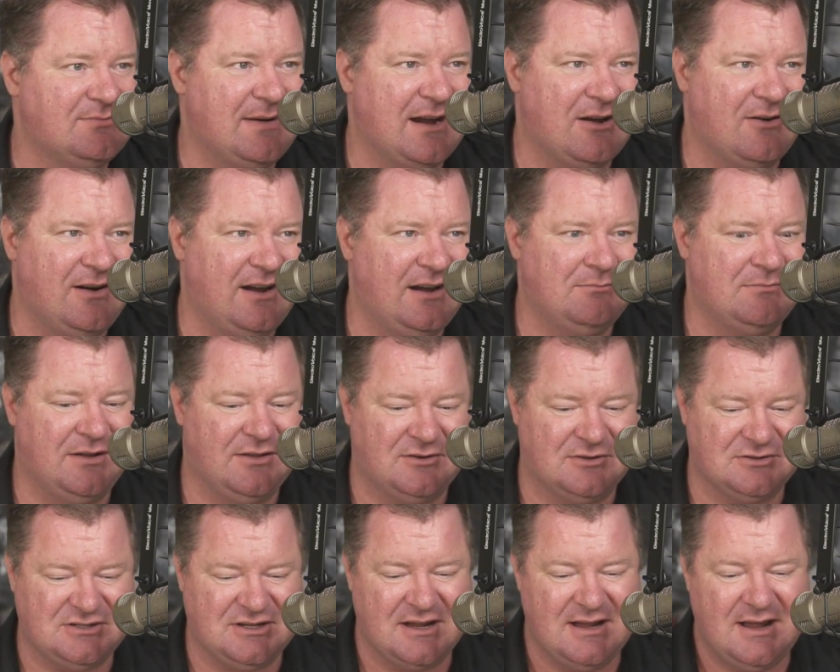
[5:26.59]
My
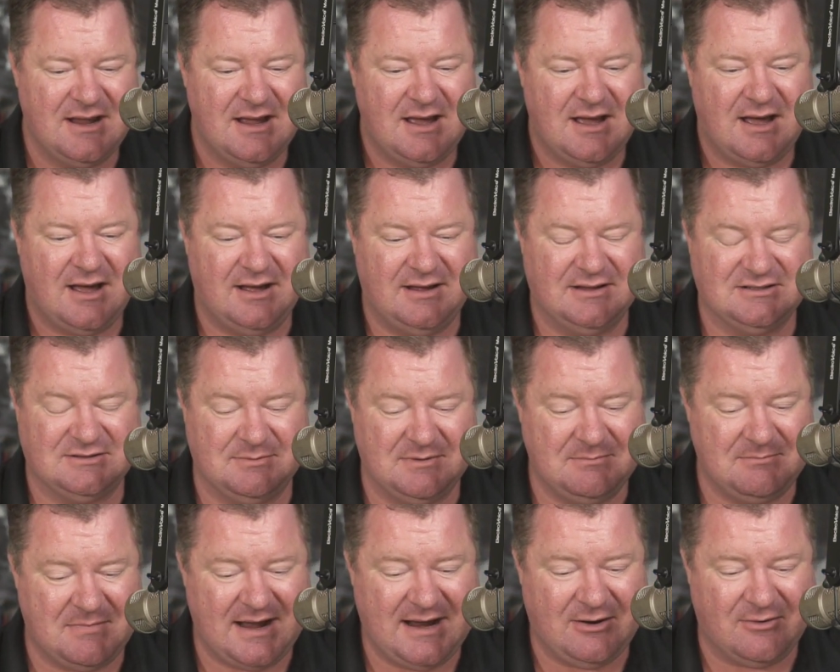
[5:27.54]
grandmother's
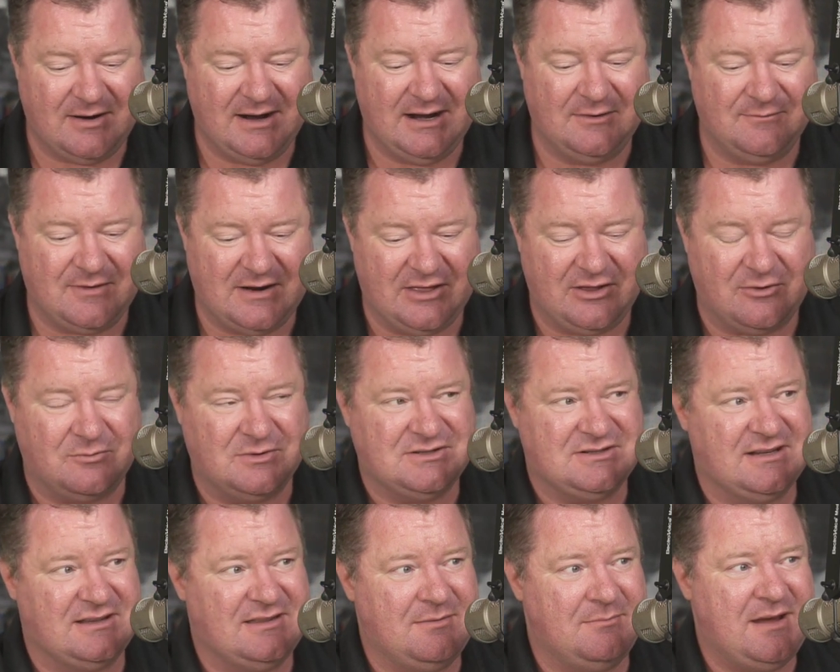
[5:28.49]
husband, my grandfather
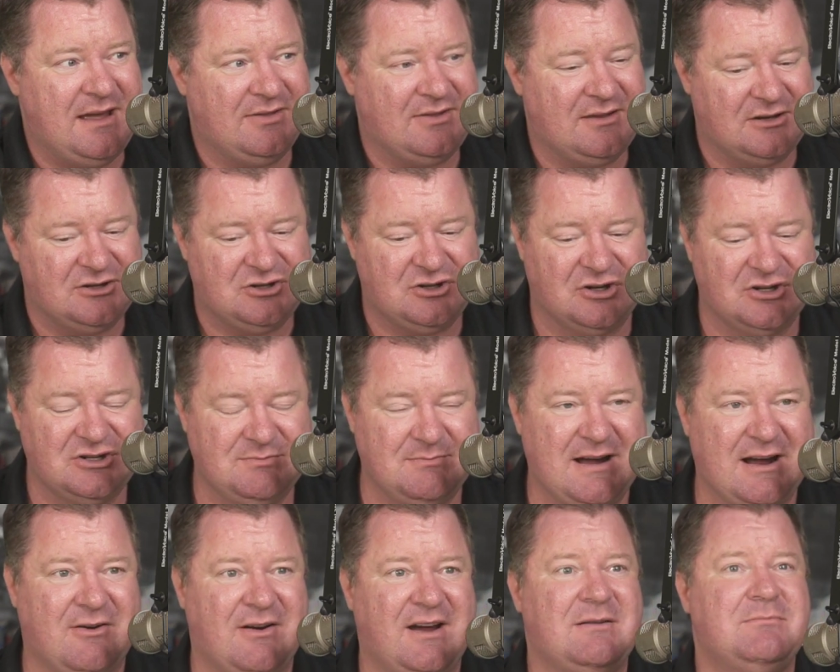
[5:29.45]
was in the Methodist church.
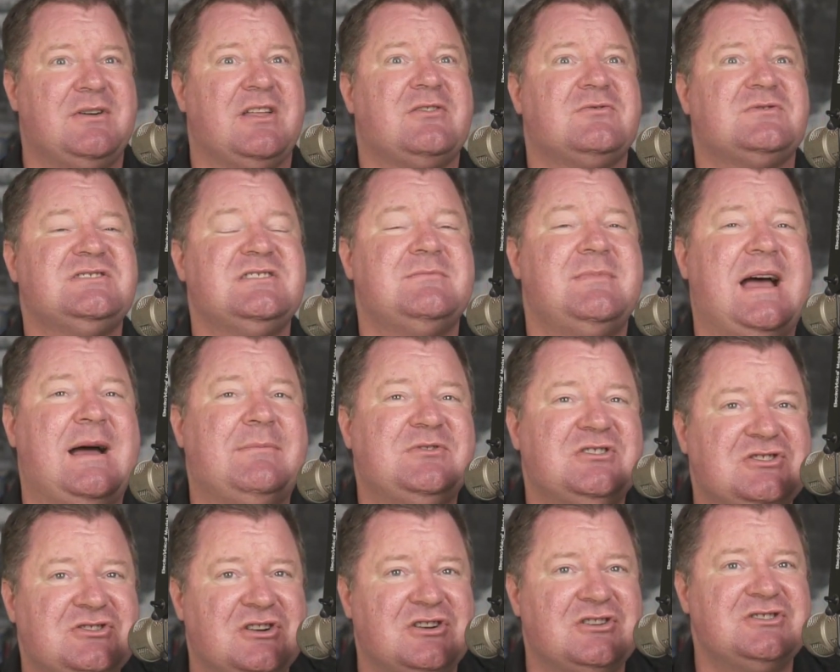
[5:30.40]
My grandmother was in the
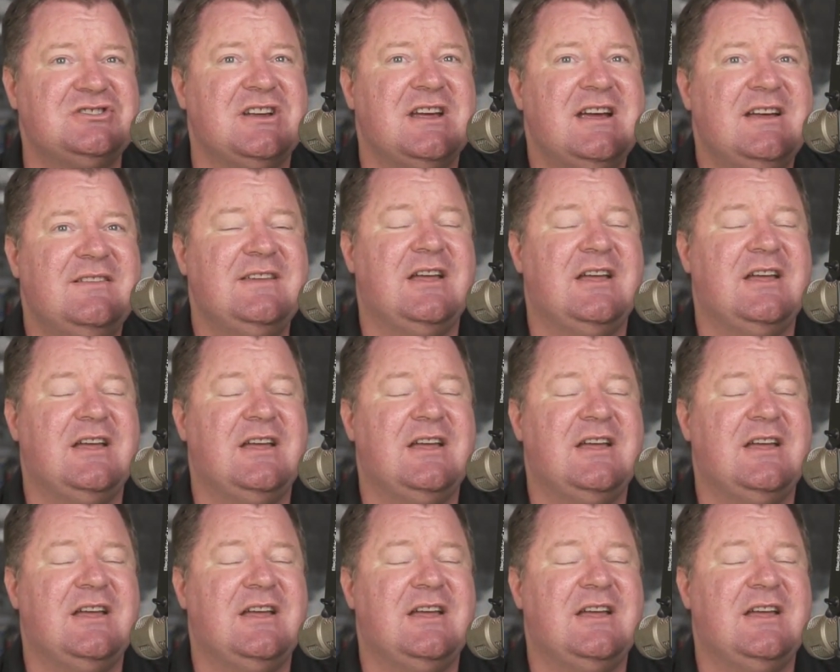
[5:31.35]
Baptist church.